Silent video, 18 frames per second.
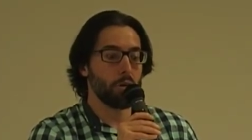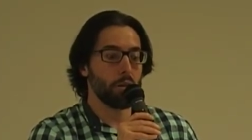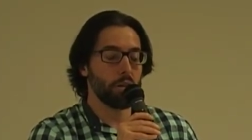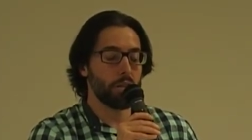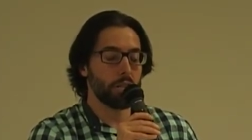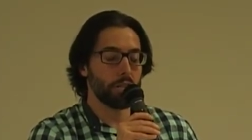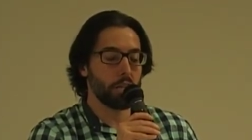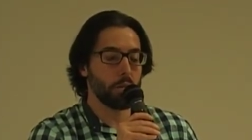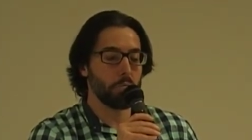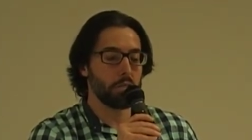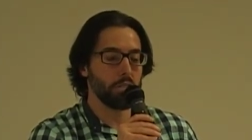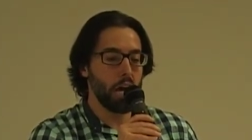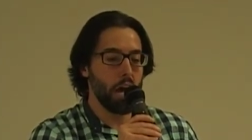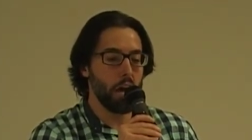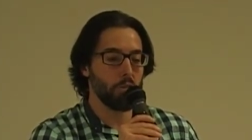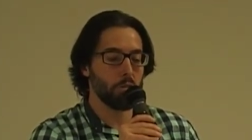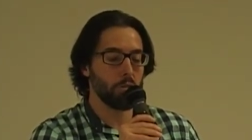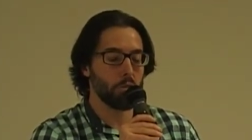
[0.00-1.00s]
this comes
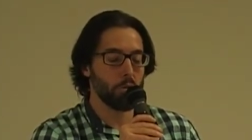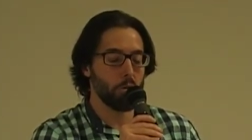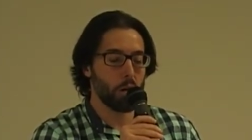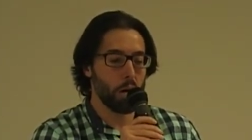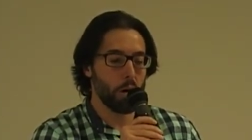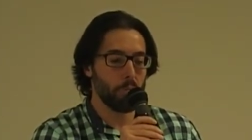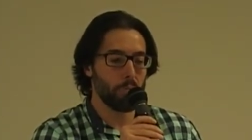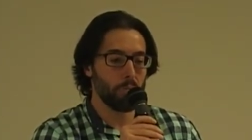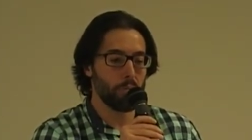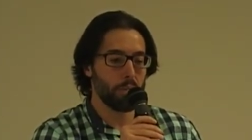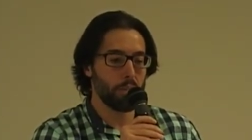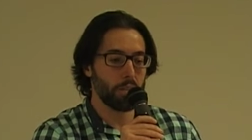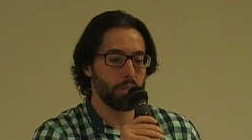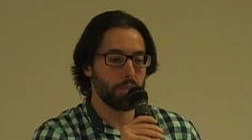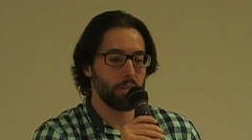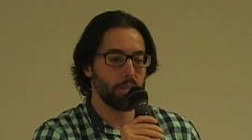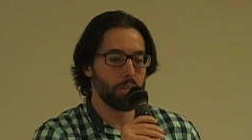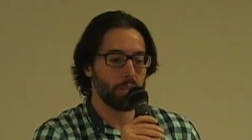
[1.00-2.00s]
down to um, this,
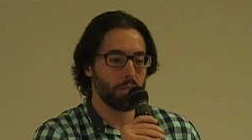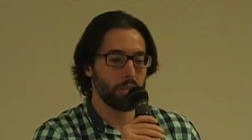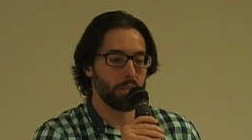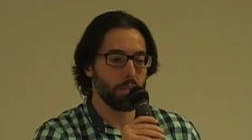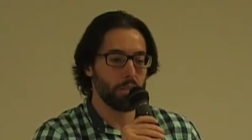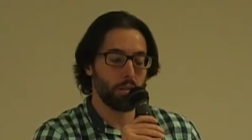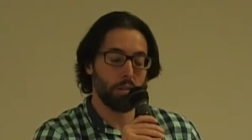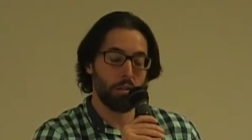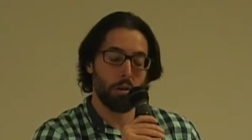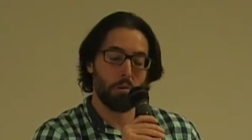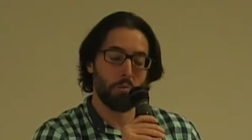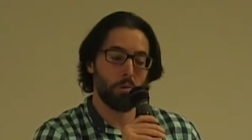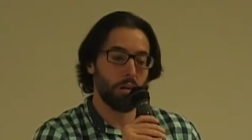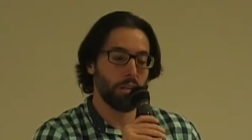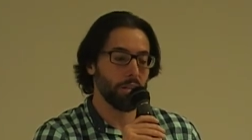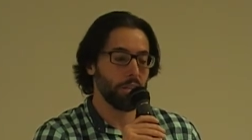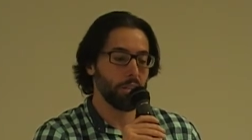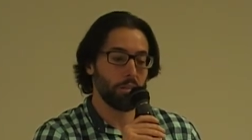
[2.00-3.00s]
this, the, you know,
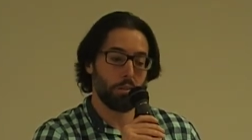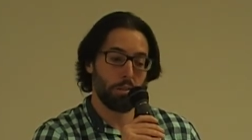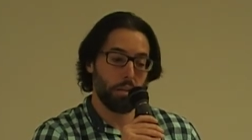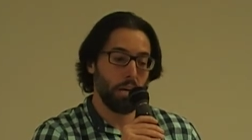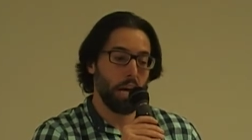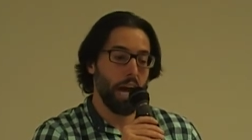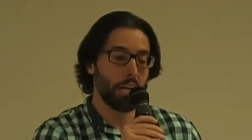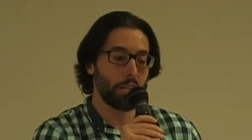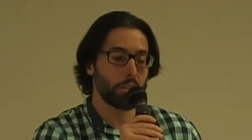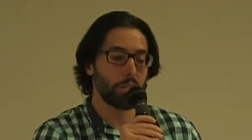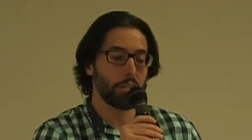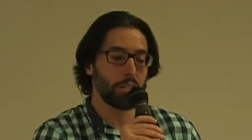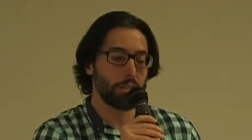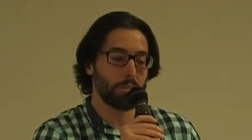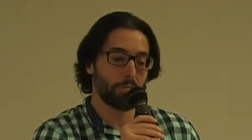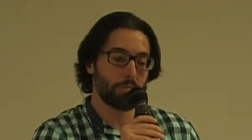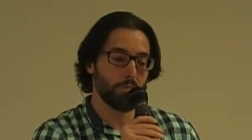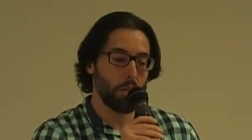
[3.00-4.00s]
well, actually,
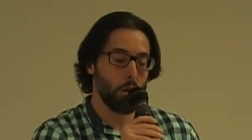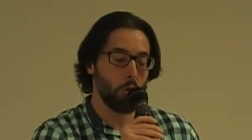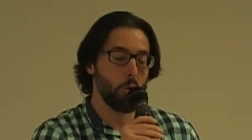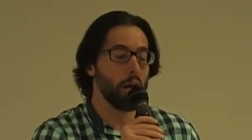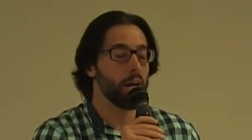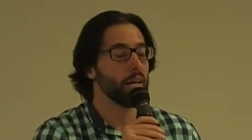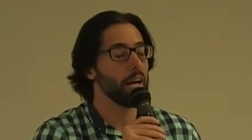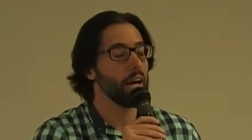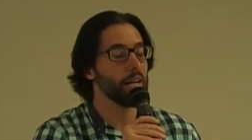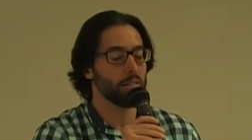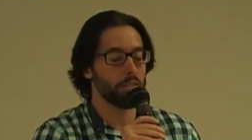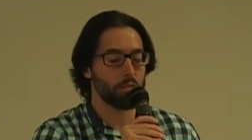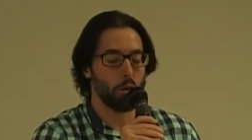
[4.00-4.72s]
in a way, yes.